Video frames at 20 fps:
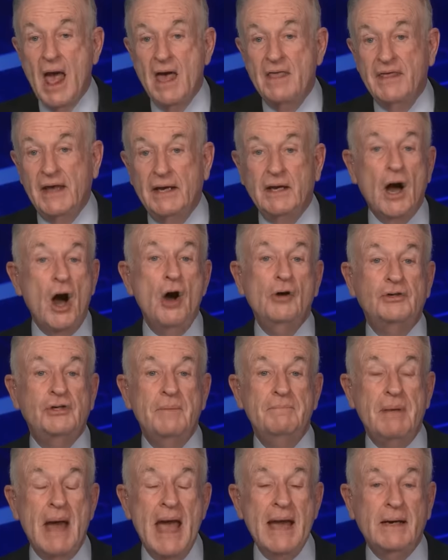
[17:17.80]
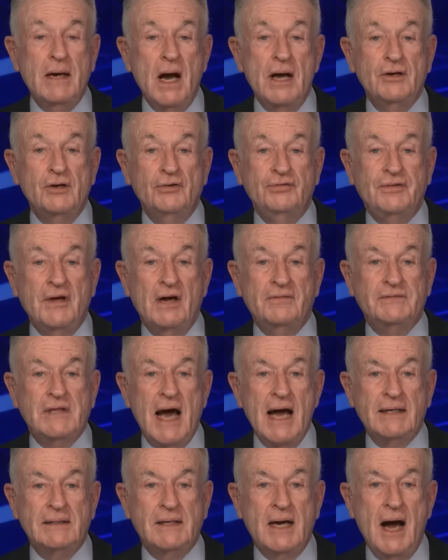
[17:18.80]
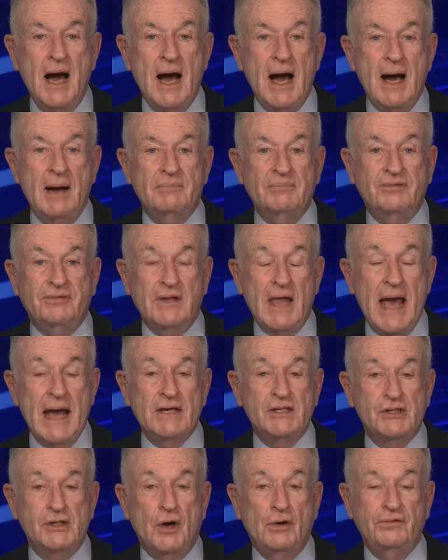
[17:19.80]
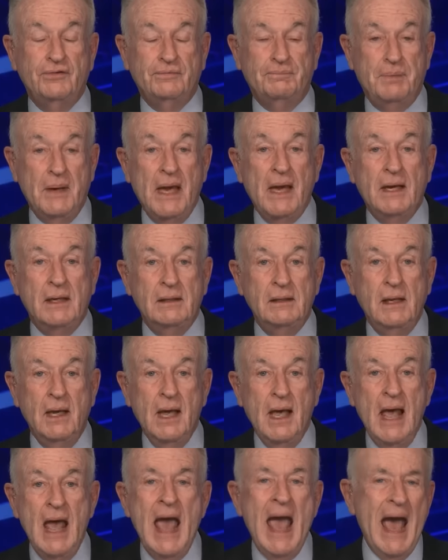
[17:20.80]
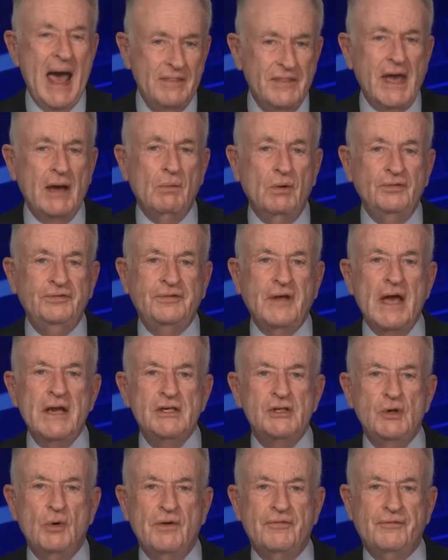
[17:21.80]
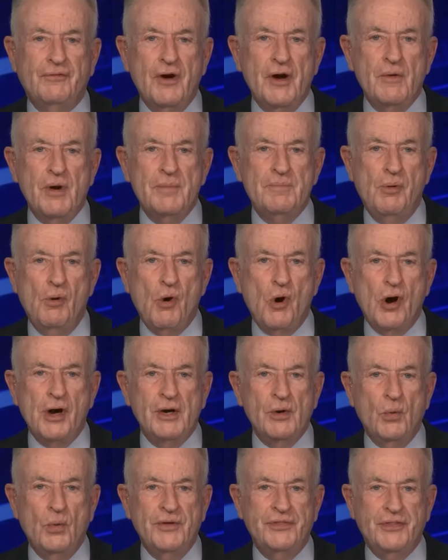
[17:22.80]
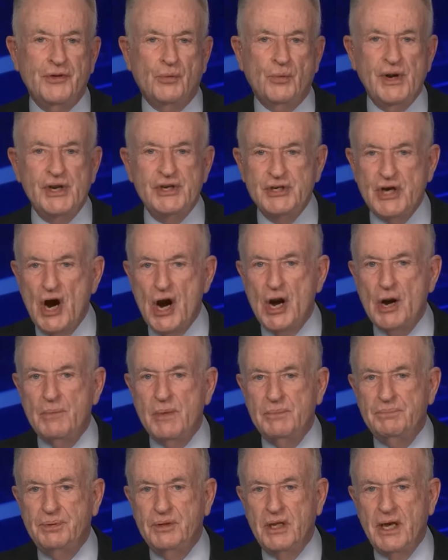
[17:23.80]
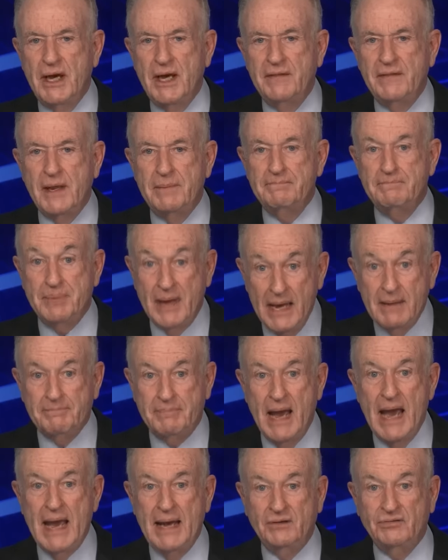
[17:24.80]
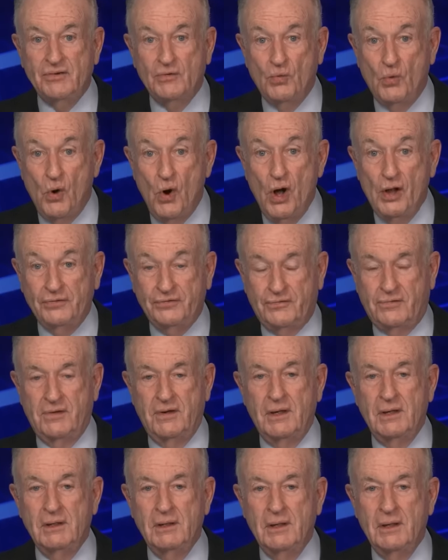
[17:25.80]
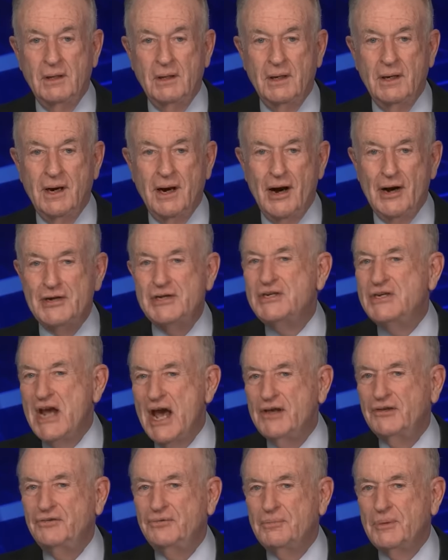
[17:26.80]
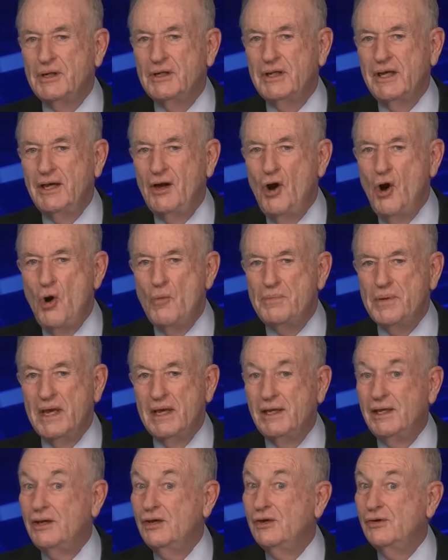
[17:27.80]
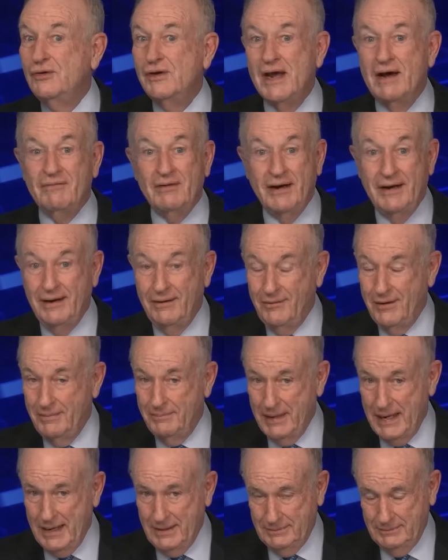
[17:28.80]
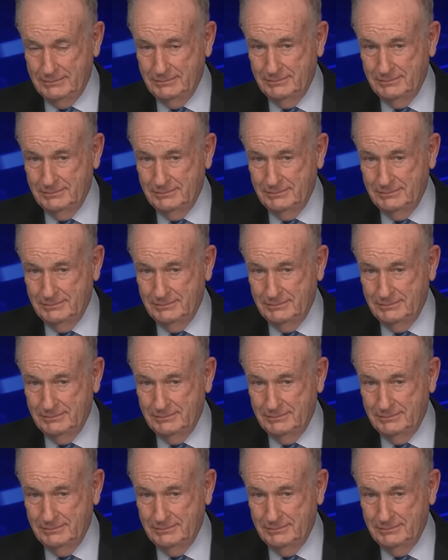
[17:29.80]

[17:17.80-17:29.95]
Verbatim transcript: Then go to bank on yourself dot com slash no spin, and they will send you a free report with the retirement plan that big banks and Wall Street are desperately hoping you never hear about.